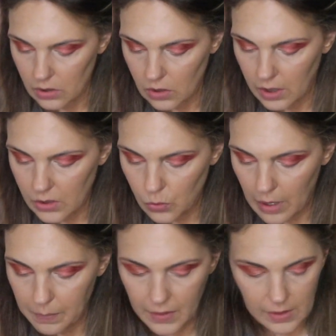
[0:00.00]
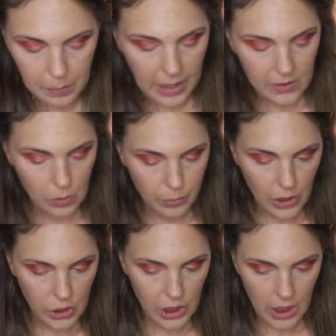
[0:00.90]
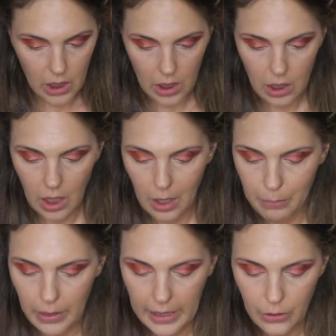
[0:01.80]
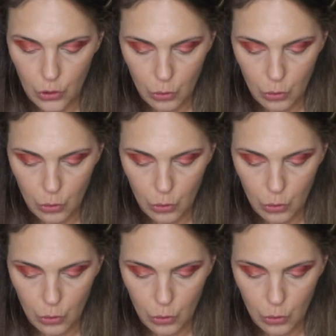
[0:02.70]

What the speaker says: So let's grab this pencil brush here, a brand